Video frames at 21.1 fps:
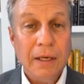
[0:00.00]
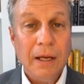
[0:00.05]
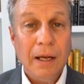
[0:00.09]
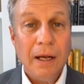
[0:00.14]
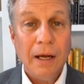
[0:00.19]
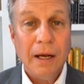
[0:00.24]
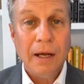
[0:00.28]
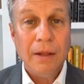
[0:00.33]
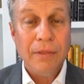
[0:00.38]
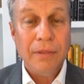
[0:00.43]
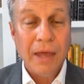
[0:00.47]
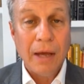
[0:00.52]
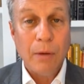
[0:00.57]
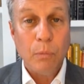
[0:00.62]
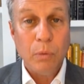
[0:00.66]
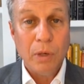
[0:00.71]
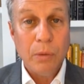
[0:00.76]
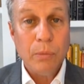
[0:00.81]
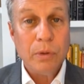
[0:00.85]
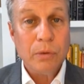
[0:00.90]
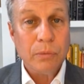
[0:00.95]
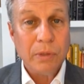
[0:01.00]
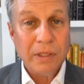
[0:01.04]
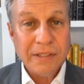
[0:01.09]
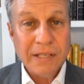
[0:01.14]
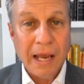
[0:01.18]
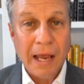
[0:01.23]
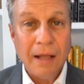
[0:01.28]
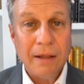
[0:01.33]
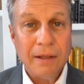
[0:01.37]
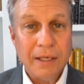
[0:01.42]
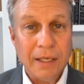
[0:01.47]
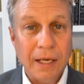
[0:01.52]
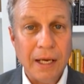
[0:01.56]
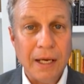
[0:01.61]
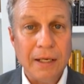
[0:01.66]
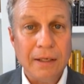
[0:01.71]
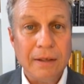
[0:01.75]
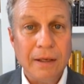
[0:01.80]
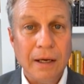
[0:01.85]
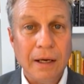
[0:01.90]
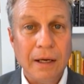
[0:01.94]
that we would retaliate.
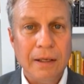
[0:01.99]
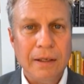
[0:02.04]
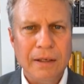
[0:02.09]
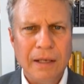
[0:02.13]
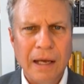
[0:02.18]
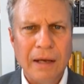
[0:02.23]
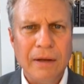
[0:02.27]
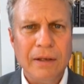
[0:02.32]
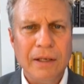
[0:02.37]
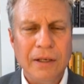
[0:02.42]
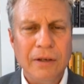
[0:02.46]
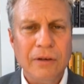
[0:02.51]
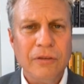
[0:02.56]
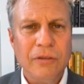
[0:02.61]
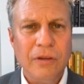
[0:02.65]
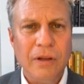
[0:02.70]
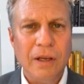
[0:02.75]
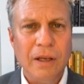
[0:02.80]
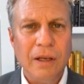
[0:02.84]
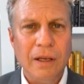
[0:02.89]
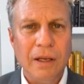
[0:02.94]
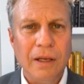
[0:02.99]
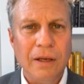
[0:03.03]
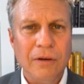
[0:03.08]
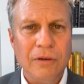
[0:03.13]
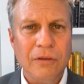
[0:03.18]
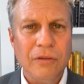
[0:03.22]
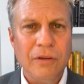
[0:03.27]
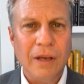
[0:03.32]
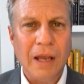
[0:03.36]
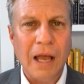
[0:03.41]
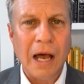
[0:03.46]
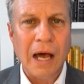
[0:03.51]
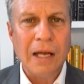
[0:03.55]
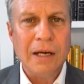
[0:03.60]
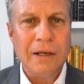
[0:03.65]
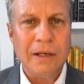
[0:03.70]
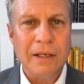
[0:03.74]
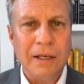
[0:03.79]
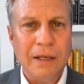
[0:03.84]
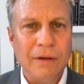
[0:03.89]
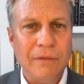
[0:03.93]
Now, here's the
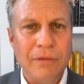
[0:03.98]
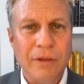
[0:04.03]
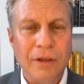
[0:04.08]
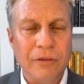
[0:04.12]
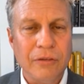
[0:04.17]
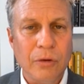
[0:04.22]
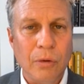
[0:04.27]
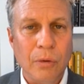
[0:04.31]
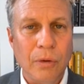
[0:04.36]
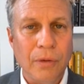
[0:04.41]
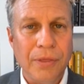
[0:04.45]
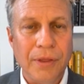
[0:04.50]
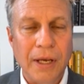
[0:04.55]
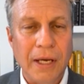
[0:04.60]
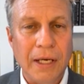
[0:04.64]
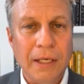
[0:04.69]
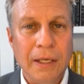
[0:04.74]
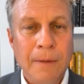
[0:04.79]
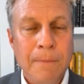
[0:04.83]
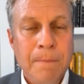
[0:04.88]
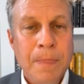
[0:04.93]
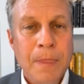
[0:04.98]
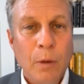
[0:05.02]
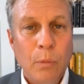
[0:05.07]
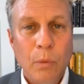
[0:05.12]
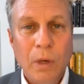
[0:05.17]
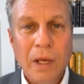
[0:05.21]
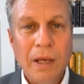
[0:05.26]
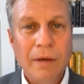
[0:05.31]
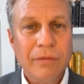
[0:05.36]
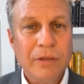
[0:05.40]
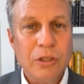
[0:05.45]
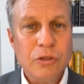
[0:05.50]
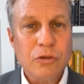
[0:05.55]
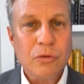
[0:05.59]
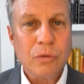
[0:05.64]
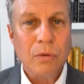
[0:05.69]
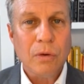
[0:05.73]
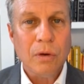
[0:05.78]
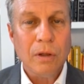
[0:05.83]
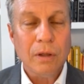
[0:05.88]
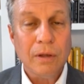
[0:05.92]
oddity of this whole thing. We have
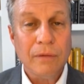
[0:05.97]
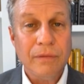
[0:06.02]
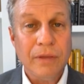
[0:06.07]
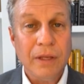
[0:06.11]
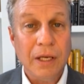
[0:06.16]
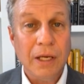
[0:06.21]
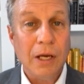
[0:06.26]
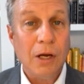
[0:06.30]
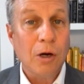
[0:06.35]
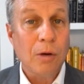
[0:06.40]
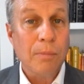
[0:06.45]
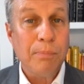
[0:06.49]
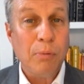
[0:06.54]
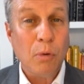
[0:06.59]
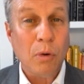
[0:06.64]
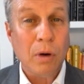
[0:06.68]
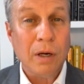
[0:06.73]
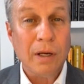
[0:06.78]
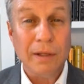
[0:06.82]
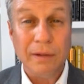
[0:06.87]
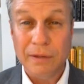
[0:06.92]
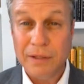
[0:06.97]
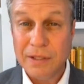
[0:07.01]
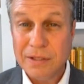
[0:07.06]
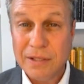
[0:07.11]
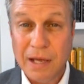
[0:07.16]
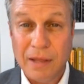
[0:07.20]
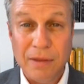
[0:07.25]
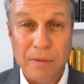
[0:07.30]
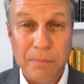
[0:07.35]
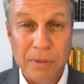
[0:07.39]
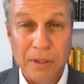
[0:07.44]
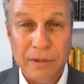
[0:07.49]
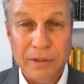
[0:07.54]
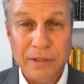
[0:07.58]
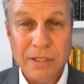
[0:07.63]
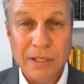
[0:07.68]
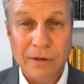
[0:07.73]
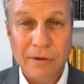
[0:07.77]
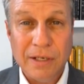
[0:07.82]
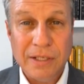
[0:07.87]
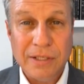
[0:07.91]
control of the airport, at least on the
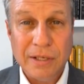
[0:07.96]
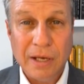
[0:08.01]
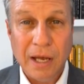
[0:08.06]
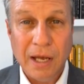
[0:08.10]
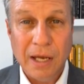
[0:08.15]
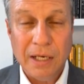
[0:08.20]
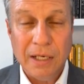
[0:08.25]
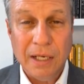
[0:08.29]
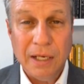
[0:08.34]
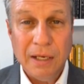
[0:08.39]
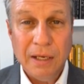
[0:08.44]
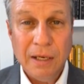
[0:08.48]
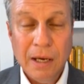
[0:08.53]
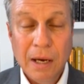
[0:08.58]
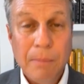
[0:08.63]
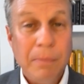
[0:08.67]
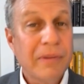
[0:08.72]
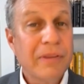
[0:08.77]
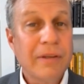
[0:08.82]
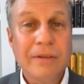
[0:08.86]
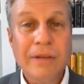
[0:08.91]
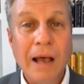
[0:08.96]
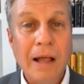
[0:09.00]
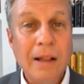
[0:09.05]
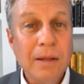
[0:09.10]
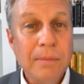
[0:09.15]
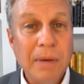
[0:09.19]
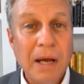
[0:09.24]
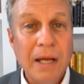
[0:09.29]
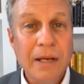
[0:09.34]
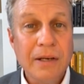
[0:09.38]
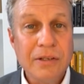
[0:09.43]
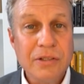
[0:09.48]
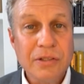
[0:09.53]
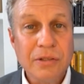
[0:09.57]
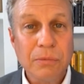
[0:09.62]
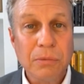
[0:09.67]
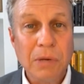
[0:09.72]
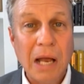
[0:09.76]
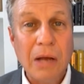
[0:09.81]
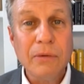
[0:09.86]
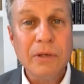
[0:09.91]
military side, but the Taliban is
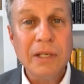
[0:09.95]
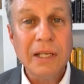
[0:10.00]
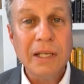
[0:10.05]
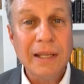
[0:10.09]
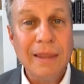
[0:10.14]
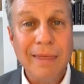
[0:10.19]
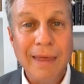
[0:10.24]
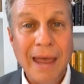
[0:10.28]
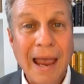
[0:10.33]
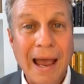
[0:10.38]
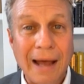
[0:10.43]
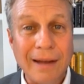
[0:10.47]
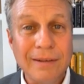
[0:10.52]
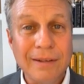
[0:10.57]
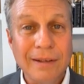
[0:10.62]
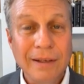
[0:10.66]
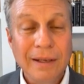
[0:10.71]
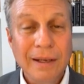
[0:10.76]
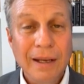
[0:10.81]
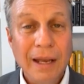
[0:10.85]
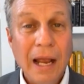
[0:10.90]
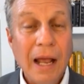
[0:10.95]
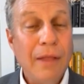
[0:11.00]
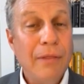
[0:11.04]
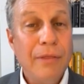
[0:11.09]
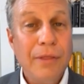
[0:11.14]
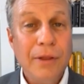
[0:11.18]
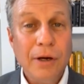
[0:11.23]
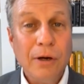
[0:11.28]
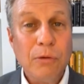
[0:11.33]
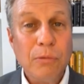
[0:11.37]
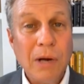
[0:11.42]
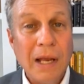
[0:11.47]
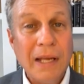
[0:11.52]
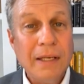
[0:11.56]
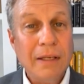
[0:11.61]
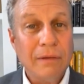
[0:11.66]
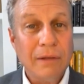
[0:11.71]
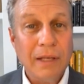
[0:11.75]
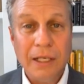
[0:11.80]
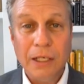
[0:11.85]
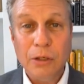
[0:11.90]
surrounding that, and they're
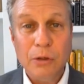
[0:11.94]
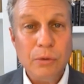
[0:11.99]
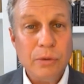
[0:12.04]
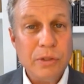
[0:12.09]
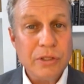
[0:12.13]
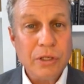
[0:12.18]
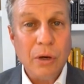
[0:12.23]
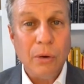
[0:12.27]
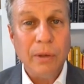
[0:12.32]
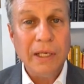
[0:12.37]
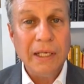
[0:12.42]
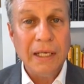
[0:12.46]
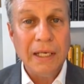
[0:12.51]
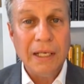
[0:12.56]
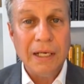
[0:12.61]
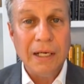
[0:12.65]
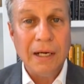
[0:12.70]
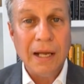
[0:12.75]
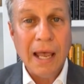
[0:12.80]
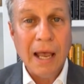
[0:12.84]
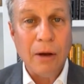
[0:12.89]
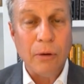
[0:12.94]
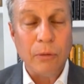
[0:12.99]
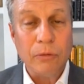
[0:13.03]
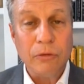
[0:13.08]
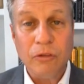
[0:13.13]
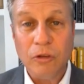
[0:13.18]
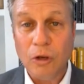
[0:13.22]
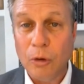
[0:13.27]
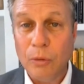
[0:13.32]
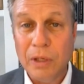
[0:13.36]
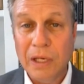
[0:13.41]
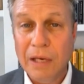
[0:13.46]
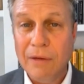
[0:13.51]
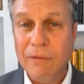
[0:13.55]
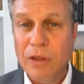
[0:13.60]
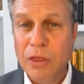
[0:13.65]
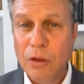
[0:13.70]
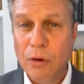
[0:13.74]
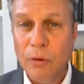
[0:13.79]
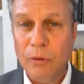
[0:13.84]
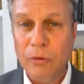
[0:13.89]
regulating who is going in and out. So
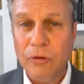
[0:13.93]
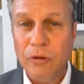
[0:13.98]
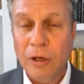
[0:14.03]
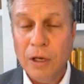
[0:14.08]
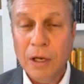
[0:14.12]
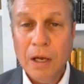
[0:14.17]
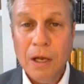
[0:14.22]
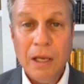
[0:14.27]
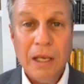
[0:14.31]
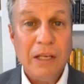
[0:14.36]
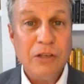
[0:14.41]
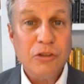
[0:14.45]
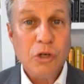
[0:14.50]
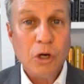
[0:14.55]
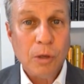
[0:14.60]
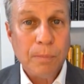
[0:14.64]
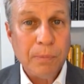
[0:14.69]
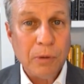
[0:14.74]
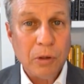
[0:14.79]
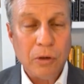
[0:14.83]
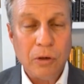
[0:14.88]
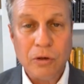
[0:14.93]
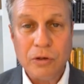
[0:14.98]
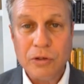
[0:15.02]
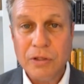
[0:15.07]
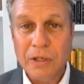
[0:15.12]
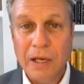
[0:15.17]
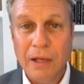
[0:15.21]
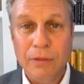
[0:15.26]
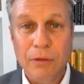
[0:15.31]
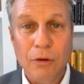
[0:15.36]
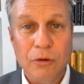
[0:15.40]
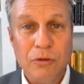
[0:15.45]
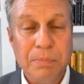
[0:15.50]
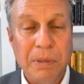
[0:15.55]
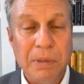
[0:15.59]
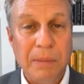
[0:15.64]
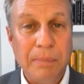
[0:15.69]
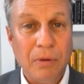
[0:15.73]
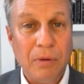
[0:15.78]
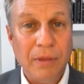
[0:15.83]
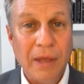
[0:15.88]
even those interpreters and those
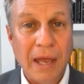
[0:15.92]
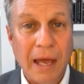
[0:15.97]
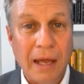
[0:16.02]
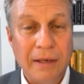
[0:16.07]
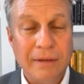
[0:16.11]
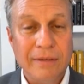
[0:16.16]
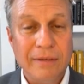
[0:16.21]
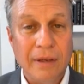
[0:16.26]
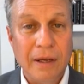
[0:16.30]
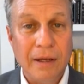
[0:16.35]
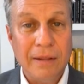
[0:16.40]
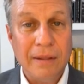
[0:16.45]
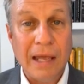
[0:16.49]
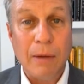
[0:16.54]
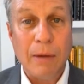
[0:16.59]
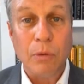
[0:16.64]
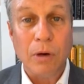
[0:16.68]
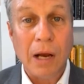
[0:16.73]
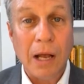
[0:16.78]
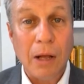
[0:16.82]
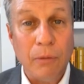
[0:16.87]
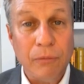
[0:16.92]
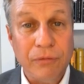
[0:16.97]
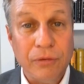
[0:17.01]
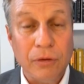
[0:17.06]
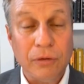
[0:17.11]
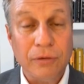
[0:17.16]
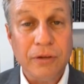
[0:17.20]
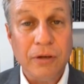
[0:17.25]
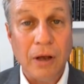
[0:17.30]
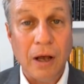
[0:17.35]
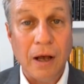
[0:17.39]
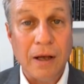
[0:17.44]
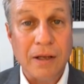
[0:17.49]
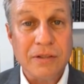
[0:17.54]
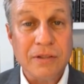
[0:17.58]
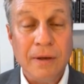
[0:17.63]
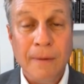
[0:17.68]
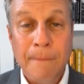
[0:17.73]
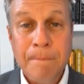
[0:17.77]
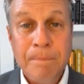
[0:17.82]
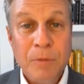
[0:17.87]
people that were helpful to
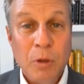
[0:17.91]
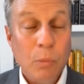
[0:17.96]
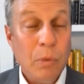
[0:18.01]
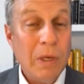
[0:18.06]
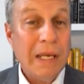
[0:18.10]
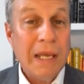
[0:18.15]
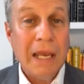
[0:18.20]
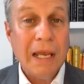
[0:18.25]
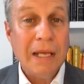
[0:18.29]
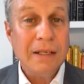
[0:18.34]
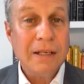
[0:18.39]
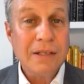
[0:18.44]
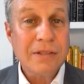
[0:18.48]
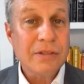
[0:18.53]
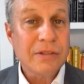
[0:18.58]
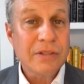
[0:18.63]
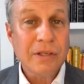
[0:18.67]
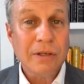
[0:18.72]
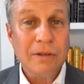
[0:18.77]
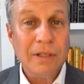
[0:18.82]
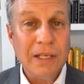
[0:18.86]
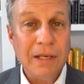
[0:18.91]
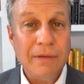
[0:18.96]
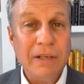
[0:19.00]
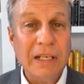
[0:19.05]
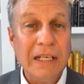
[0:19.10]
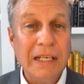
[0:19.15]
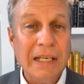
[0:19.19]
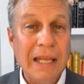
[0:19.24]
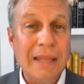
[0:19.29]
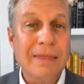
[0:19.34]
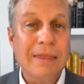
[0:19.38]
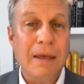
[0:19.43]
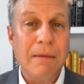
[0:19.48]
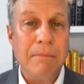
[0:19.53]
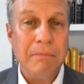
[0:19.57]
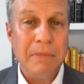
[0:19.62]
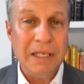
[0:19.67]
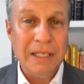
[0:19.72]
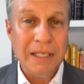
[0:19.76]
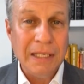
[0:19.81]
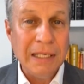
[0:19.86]
us, we can't necessarily even get
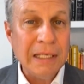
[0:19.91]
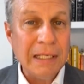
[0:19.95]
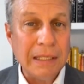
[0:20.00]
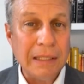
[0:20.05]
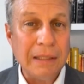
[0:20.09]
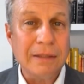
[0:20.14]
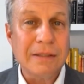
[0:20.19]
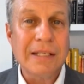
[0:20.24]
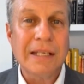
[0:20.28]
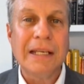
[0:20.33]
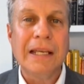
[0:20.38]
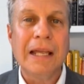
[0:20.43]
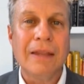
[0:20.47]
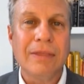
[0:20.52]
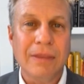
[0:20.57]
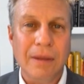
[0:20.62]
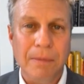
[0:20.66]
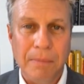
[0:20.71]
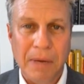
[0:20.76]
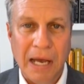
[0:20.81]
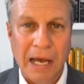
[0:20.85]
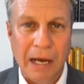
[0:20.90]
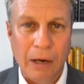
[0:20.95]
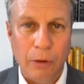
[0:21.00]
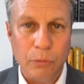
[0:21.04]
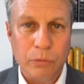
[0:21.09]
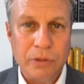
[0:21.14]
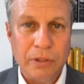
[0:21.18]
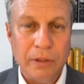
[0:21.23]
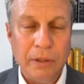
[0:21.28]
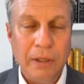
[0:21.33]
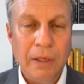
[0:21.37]
them in to get them out